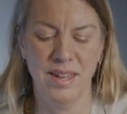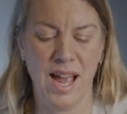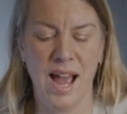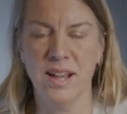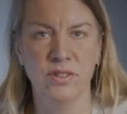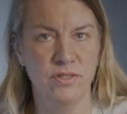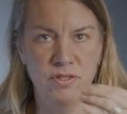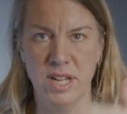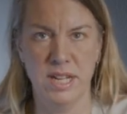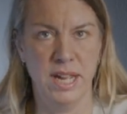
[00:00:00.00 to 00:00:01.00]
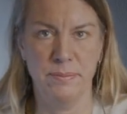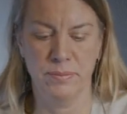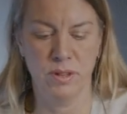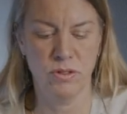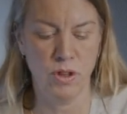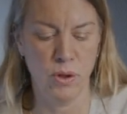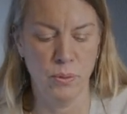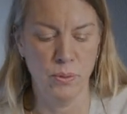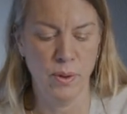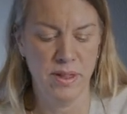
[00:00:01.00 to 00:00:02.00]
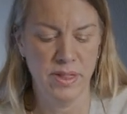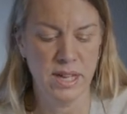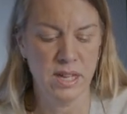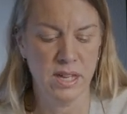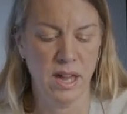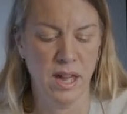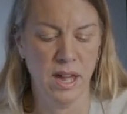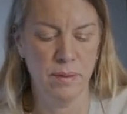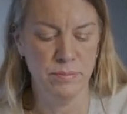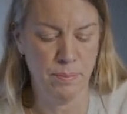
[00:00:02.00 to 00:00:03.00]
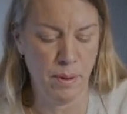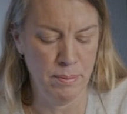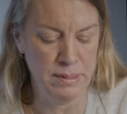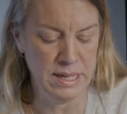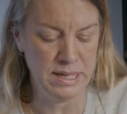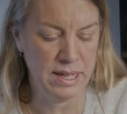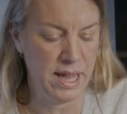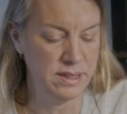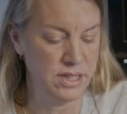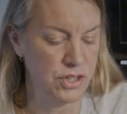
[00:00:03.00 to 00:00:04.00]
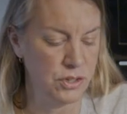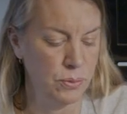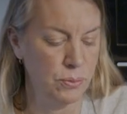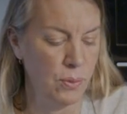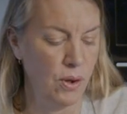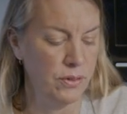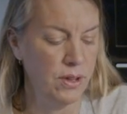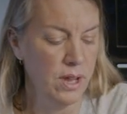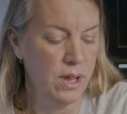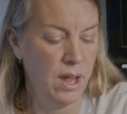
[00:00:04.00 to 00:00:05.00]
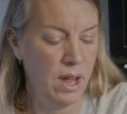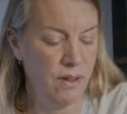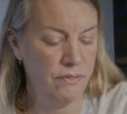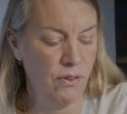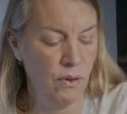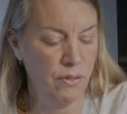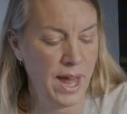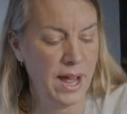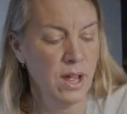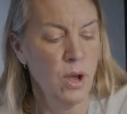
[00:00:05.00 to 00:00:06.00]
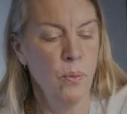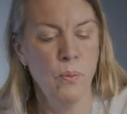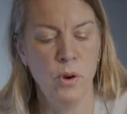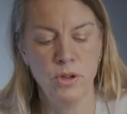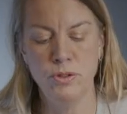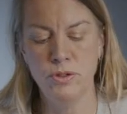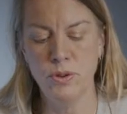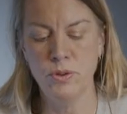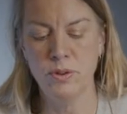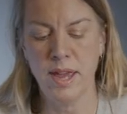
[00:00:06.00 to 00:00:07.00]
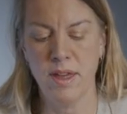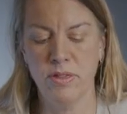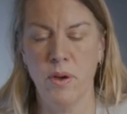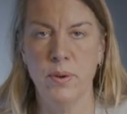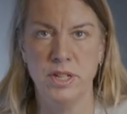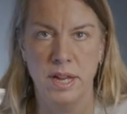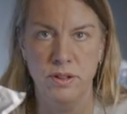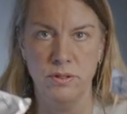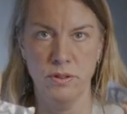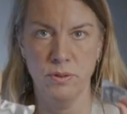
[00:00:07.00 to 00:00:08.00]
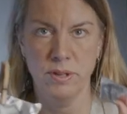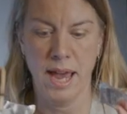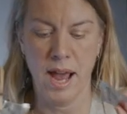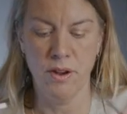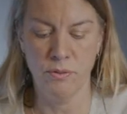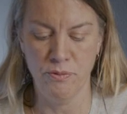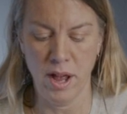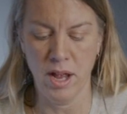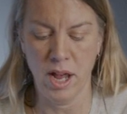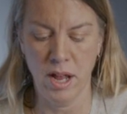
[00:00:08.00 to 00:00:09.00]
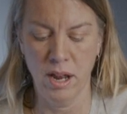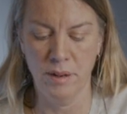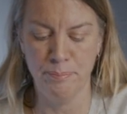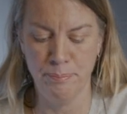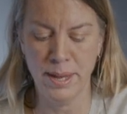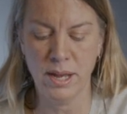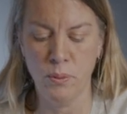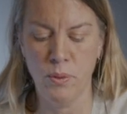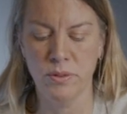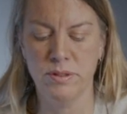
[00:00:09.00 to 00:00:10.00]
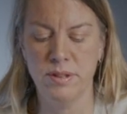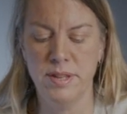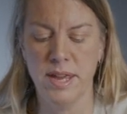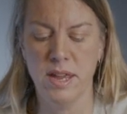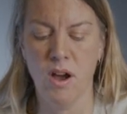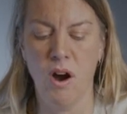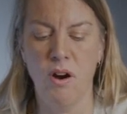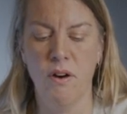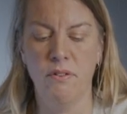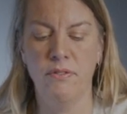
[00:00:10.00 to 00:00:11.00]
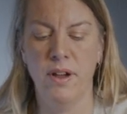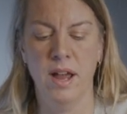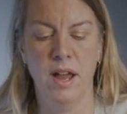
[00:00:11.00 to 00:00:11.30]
I couldn't read it, so I think you probably need to get a digital one for that. What you do get though is you do get a big quantity of